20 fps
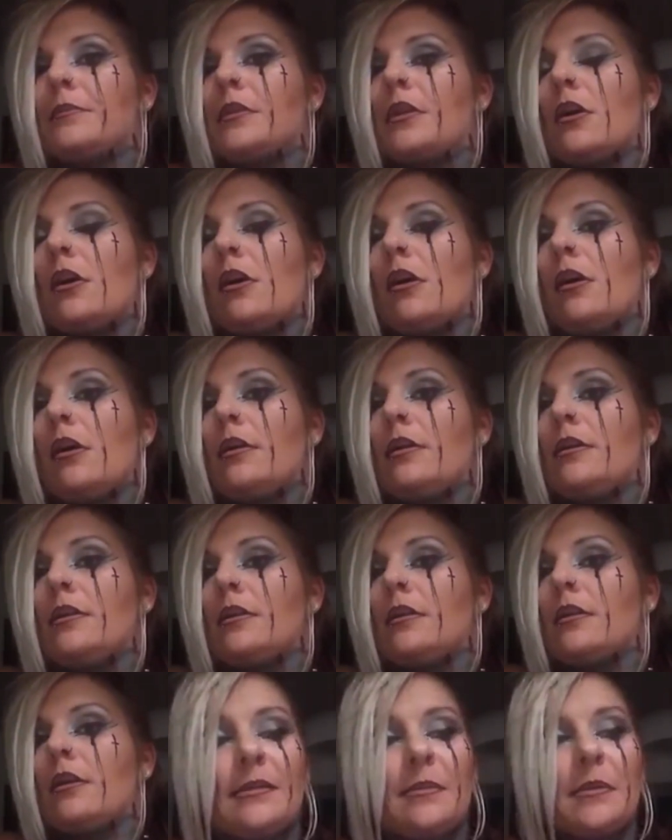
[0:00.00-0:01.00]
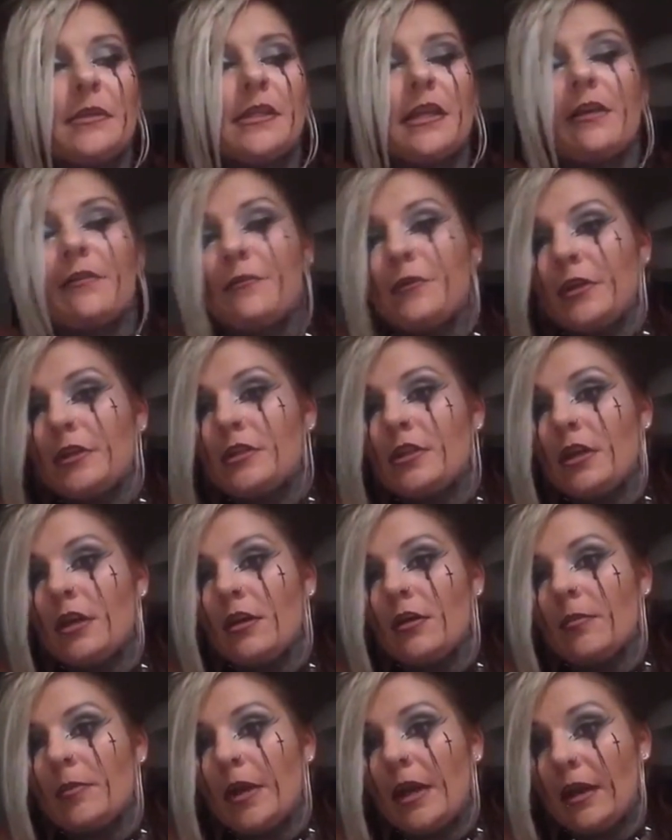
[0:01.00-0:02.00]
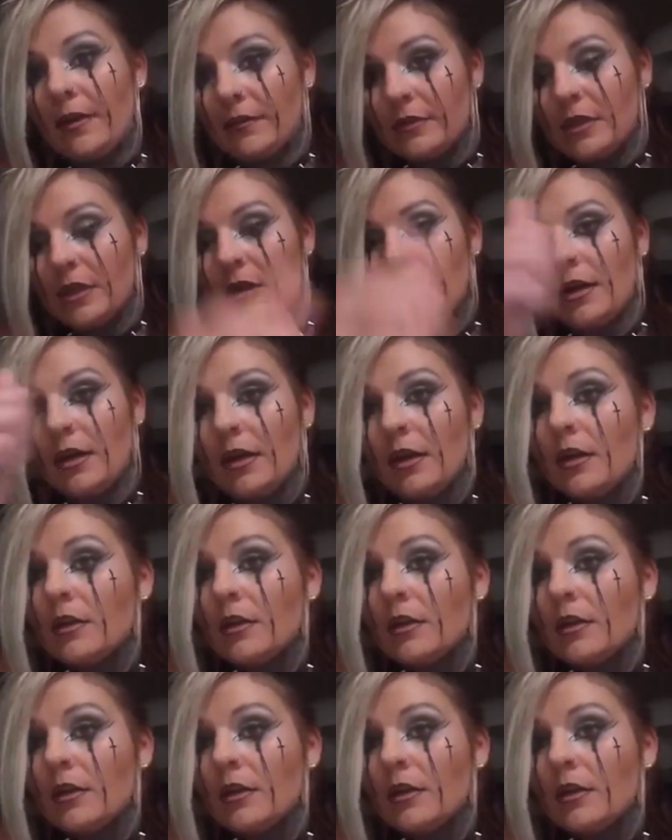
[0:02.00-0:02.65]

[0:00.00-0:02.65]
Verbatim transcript: called "Smells Like a Freak Show" by Avatar.